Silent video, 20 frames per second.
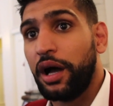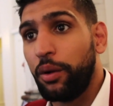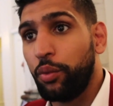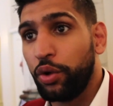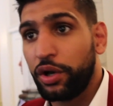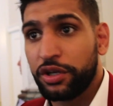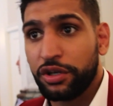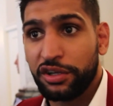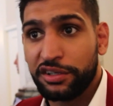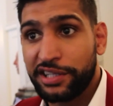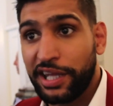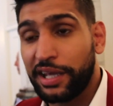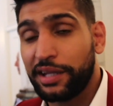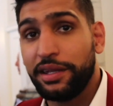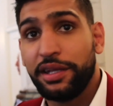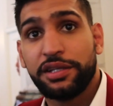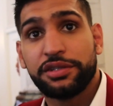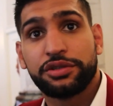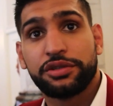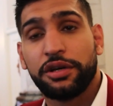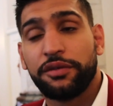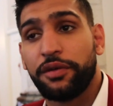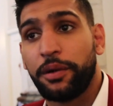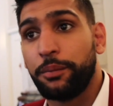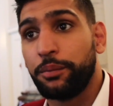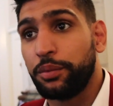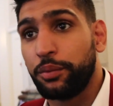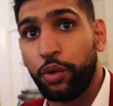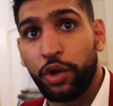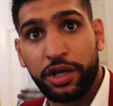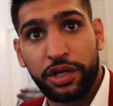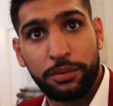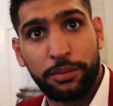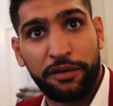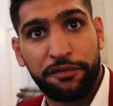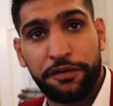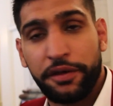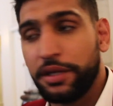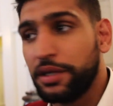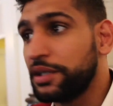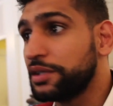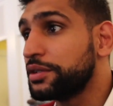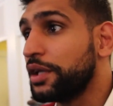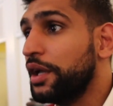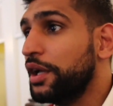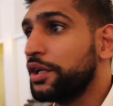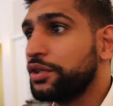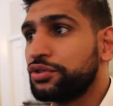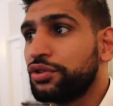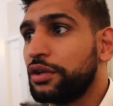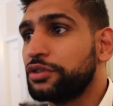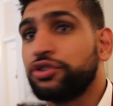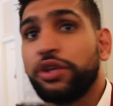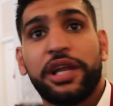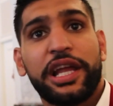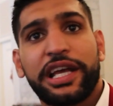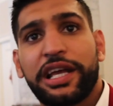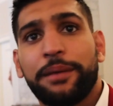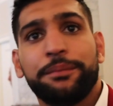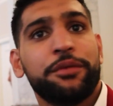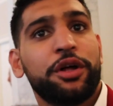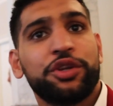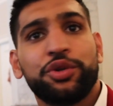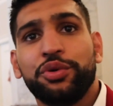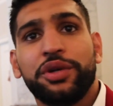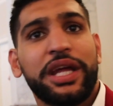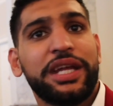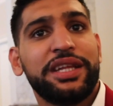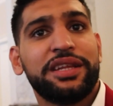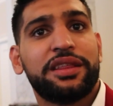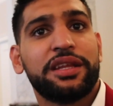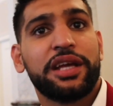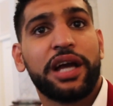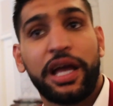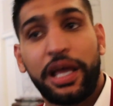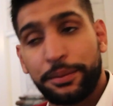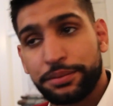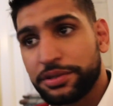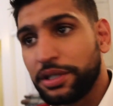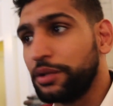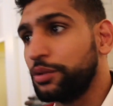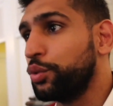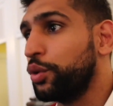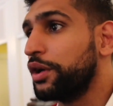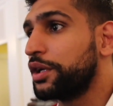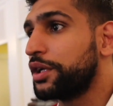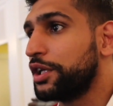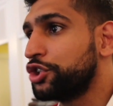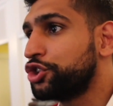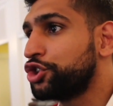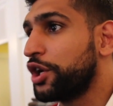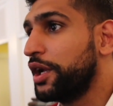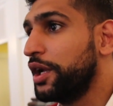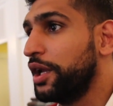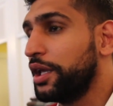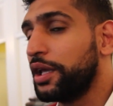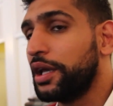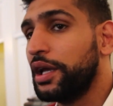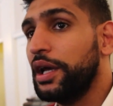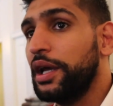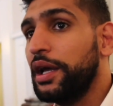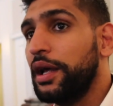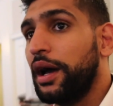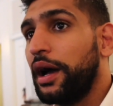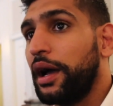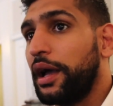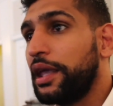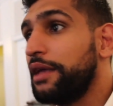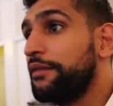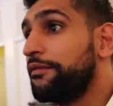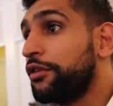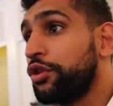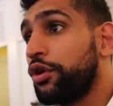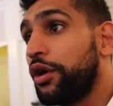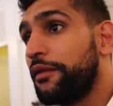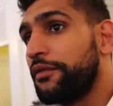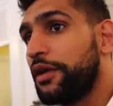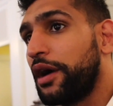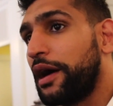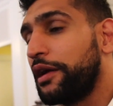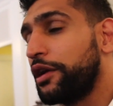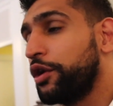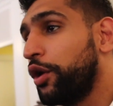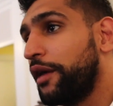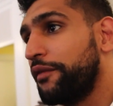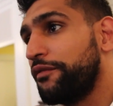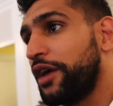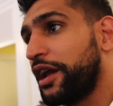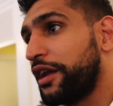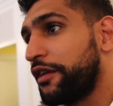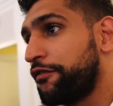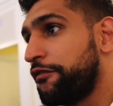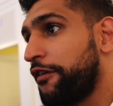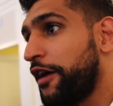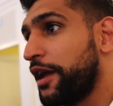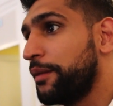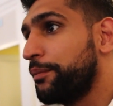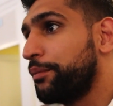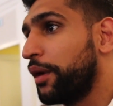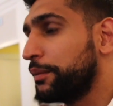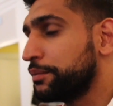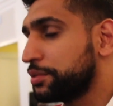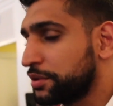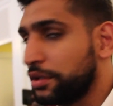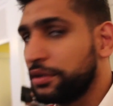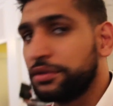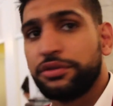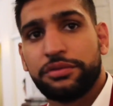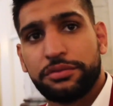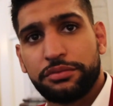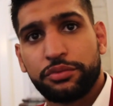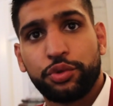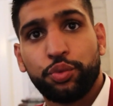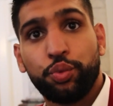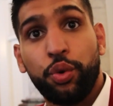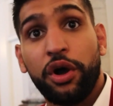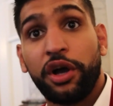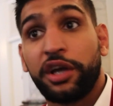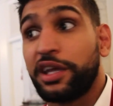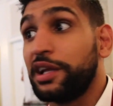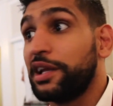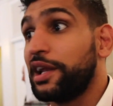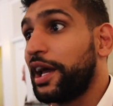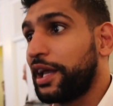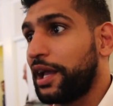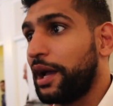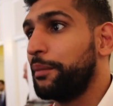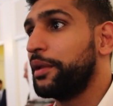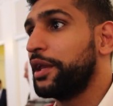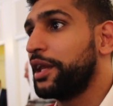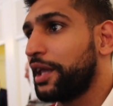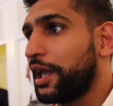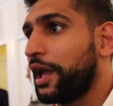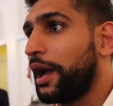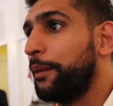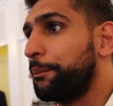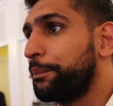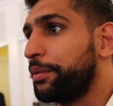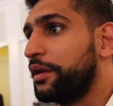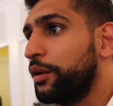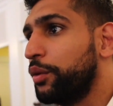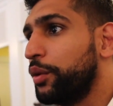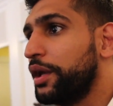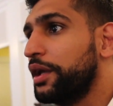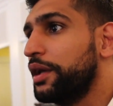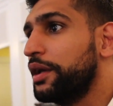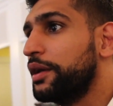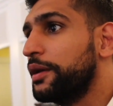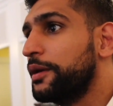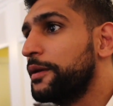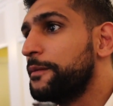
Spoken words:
I'm working on technique stuff, I'm working on my fitness. So it's not like I'm not doing anything, I am still working, training. Even though I know I'm not at a fight, but I'm still working like I'm in camp in a way.